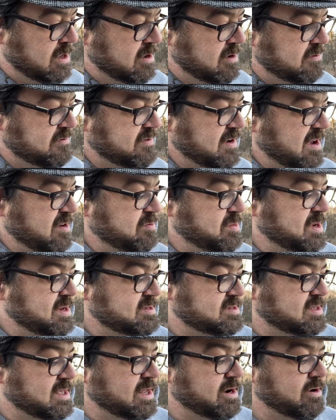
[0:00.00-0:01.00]
Five
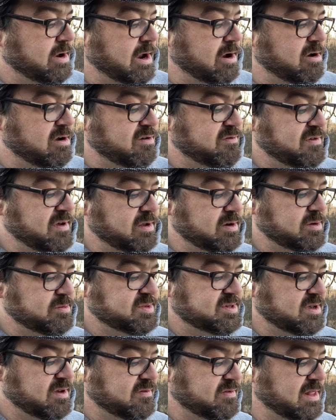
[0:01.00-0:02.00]
minutes later, Eric found
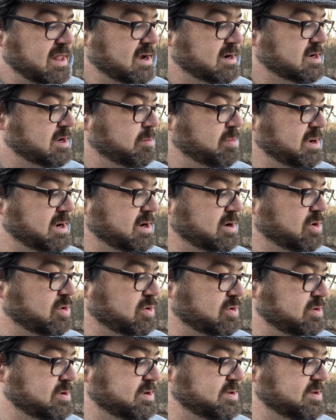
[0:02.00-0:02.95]
himself locked up in an old,